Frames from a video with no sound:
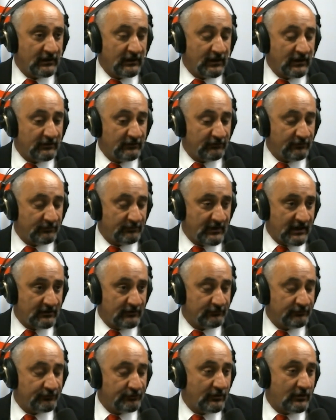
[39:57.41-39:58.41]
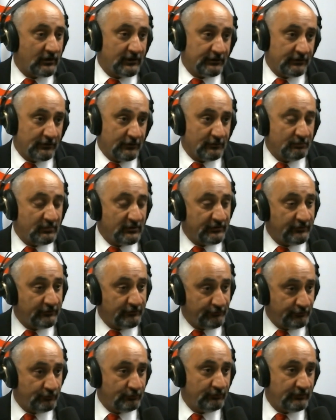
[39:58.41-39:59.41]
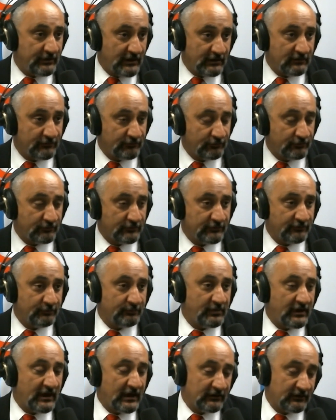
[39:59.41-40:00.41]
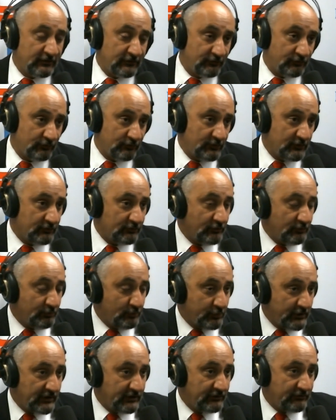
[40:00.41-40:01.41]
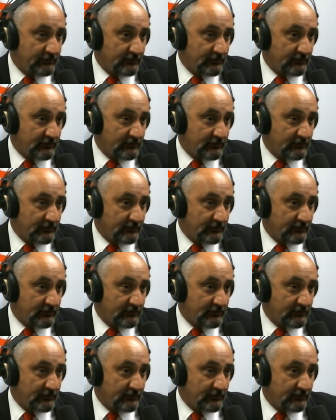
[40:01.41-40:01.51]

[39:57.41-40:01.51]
And as a matter of tying our bills to that construction package to be able to bring some